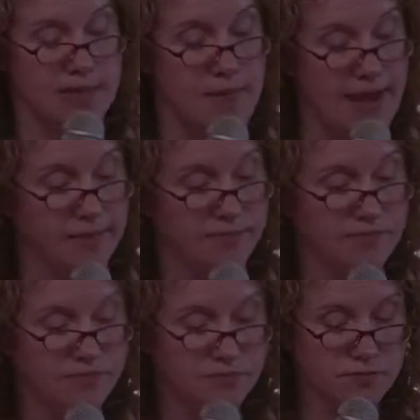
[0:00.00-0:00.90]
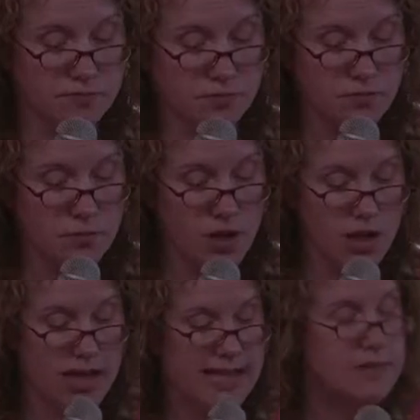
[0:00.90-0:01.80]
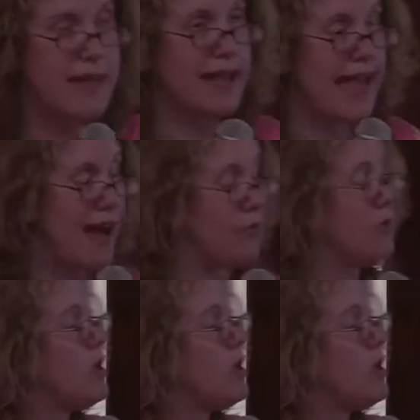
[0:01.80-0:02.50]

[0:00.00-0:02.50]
to be, you need to make it count.